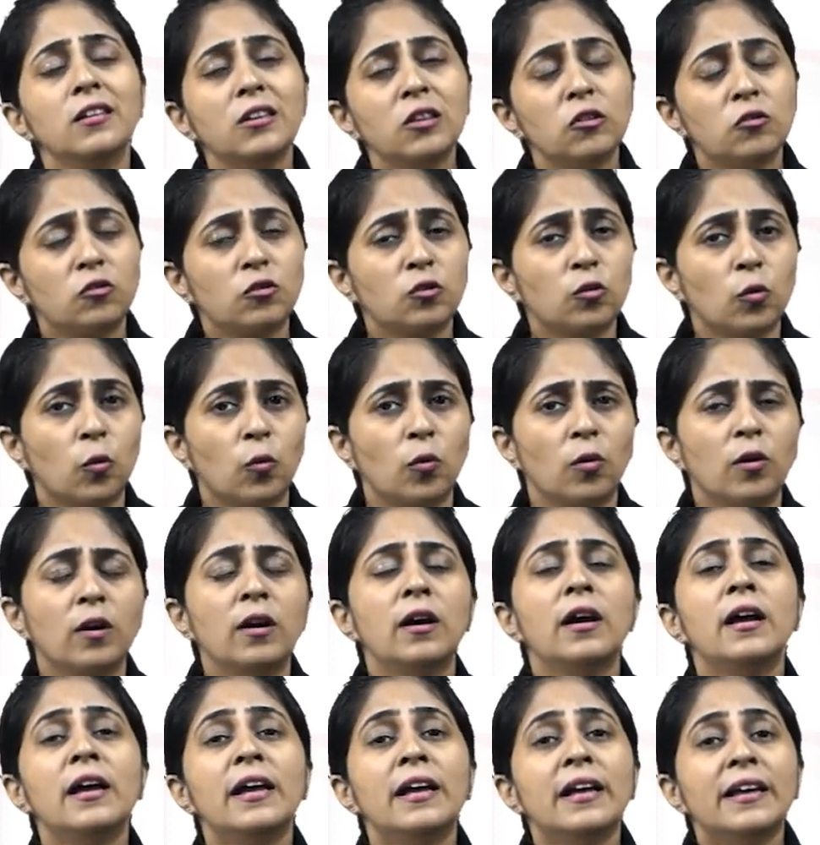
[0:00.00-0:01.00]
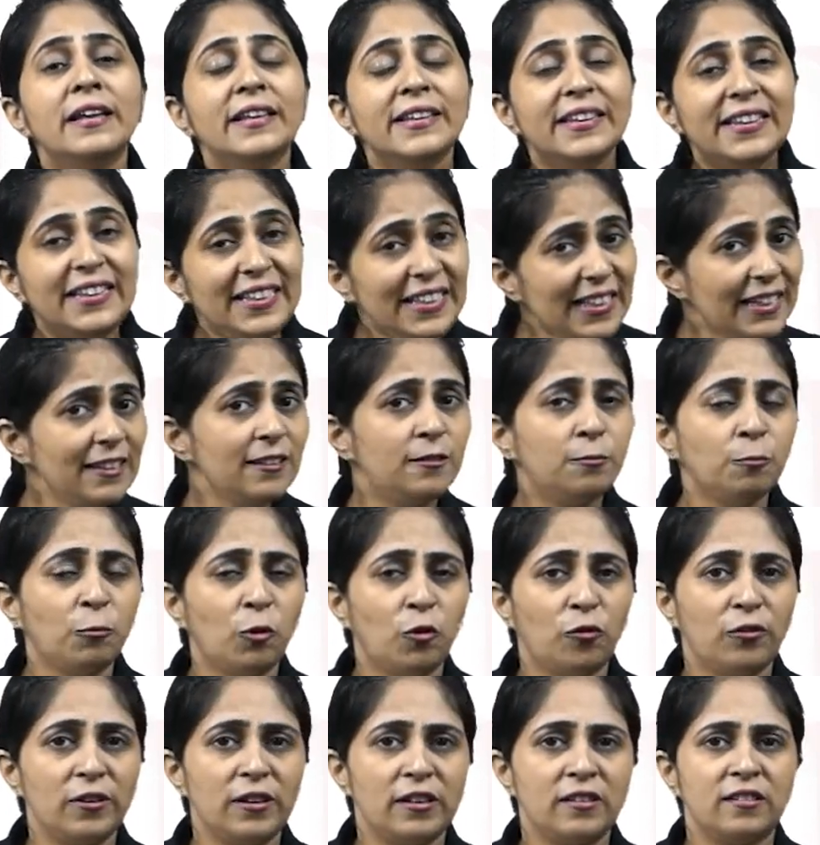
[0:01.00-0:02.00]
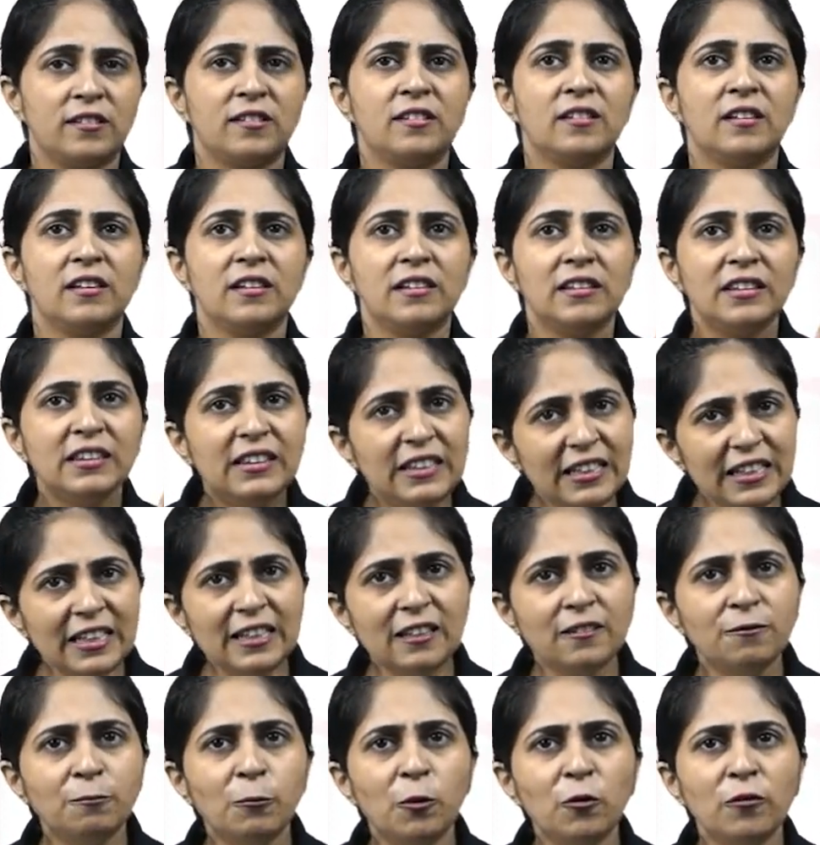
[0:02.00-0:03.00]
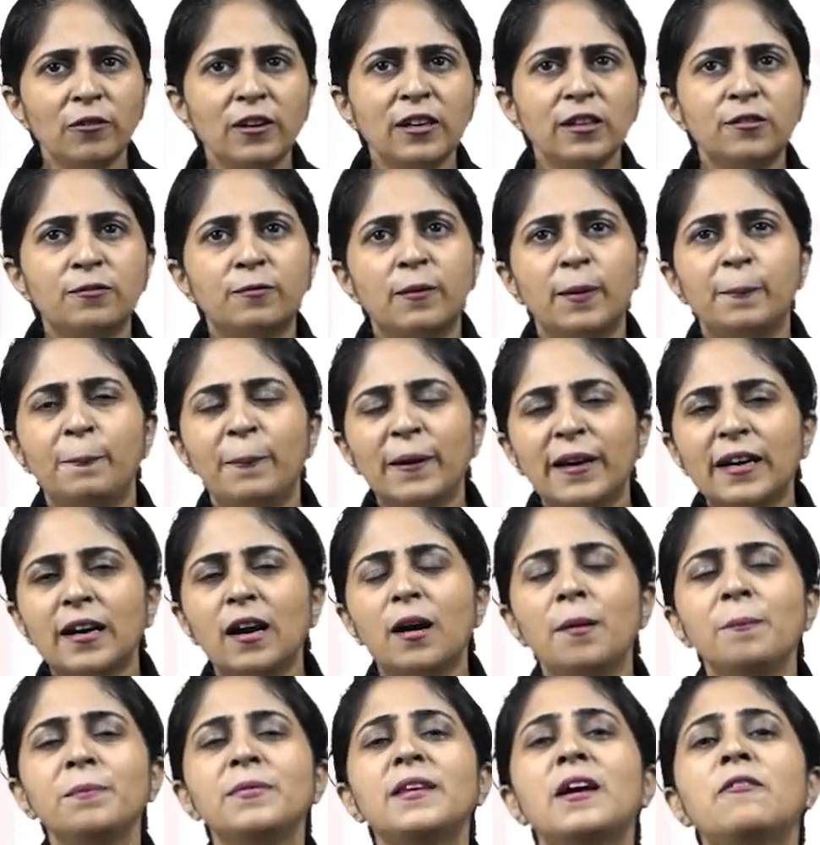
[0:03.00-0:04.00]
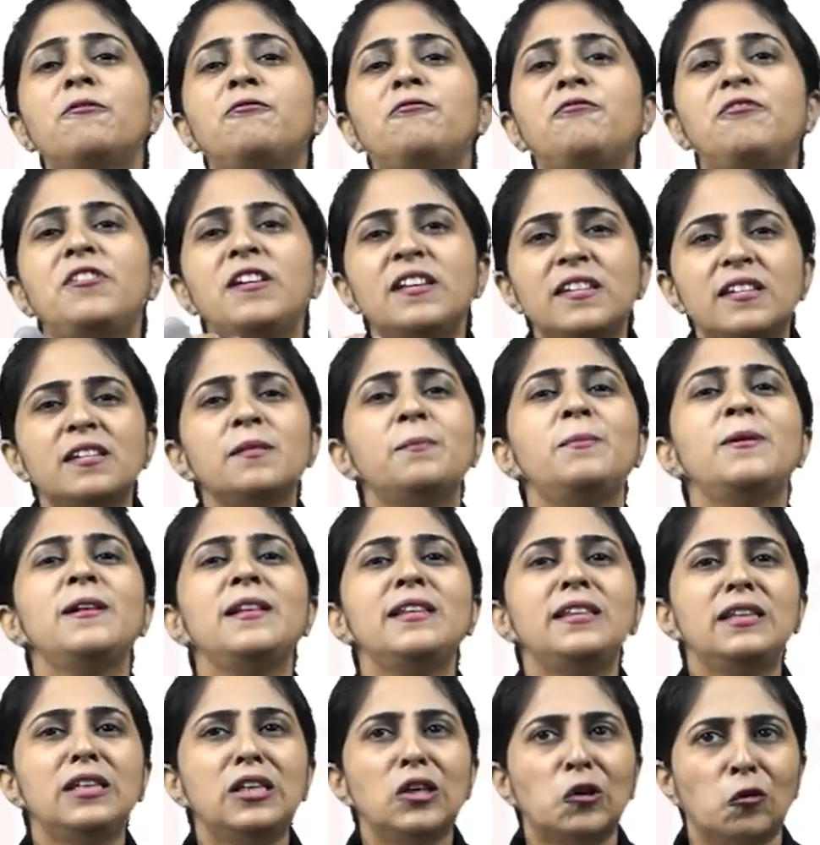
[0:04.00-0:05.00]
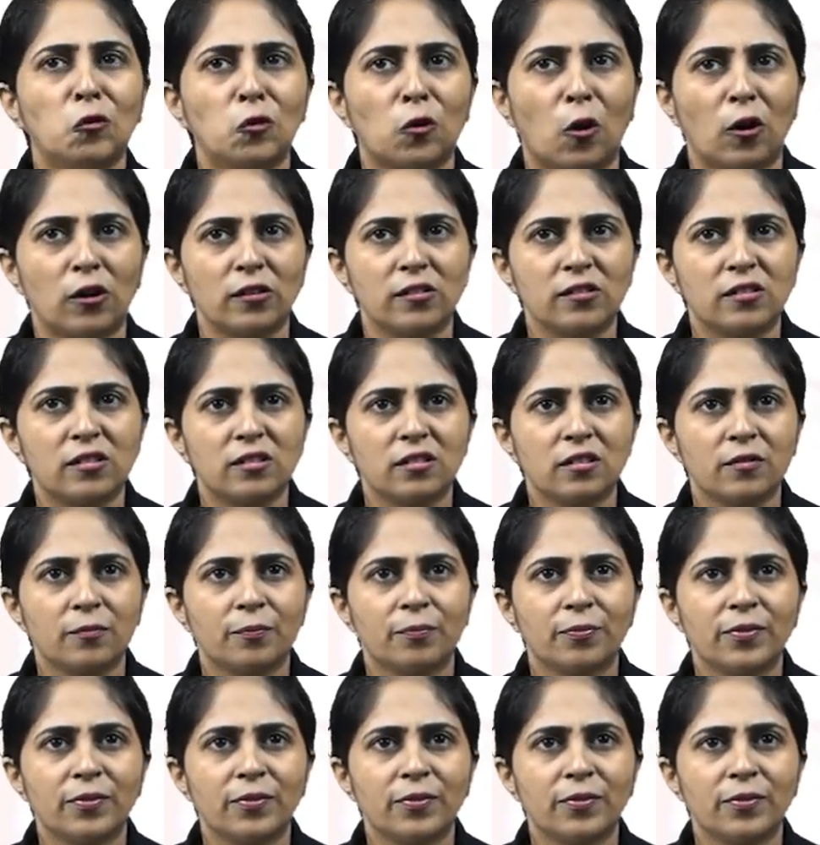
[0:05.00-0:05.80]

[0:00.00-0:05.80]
So, these movies will become the visible neurons,